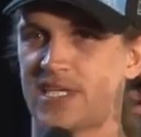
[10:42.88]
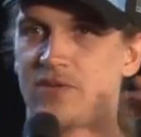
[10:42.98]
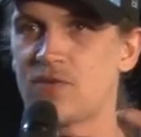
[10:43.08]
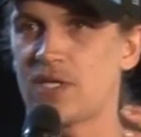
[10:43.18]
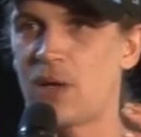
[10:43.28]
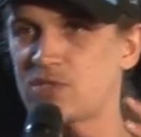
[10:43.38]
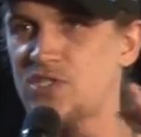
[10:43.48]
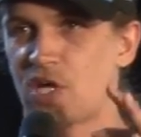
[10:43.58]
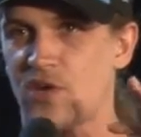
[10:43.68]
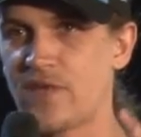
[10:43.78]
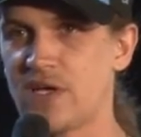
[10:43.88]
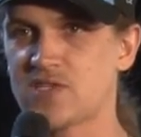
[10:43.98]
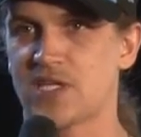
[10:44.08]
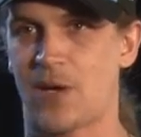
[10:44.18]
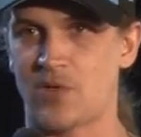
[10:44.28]
didn't really, I was
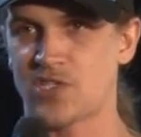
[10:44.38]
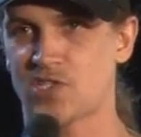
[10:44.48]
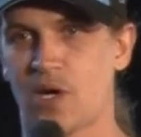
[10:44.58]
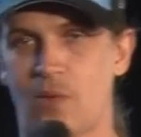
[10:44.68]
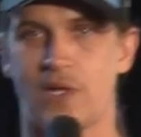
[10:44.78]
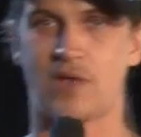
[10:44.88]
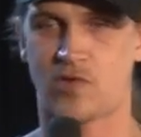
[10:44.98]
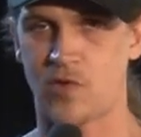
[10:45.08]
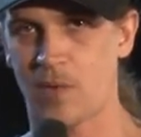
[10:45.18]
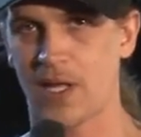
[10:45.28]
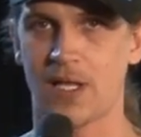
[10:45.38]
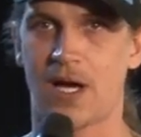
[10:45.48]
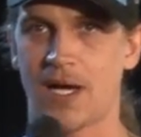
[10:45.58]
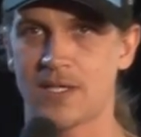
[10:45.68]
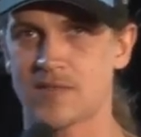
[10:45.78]
nervous, and I would just go in and do my
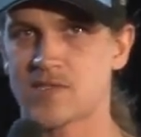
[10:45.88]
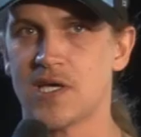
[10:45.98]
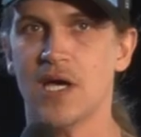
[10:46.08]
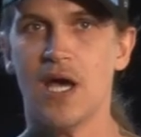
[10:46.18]
lines.